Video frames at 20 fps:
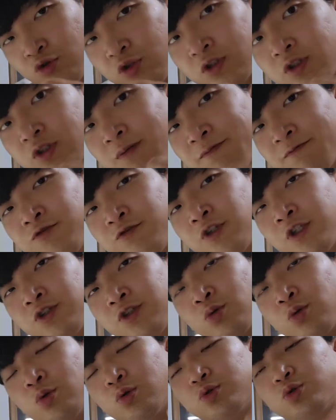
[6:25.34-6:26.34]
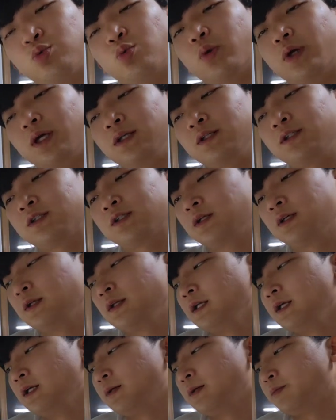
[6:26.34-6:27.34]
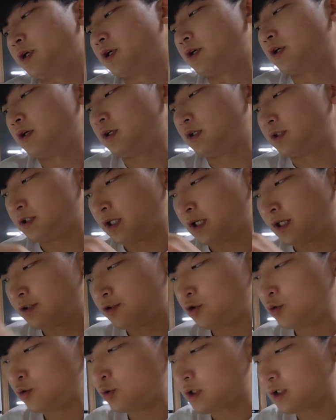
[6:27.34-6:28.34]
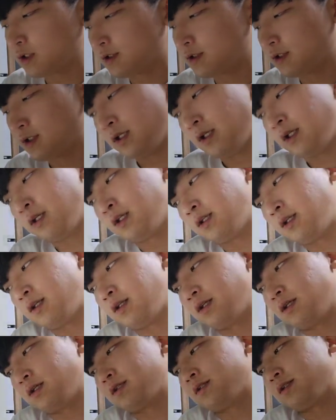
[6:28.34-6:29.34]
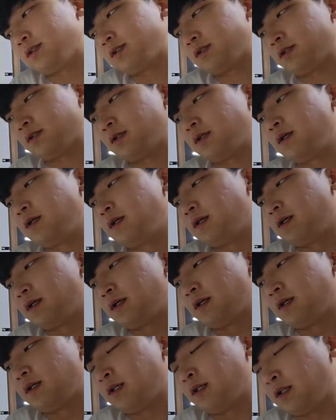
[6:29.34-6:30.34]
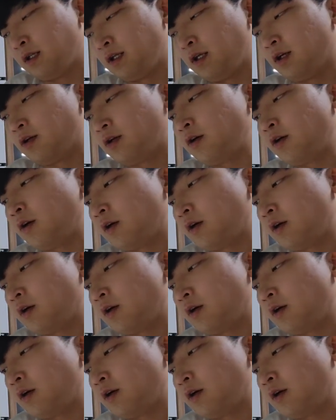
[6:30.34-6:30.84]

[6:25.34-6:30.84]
subthreshold swings, because as you can see in here,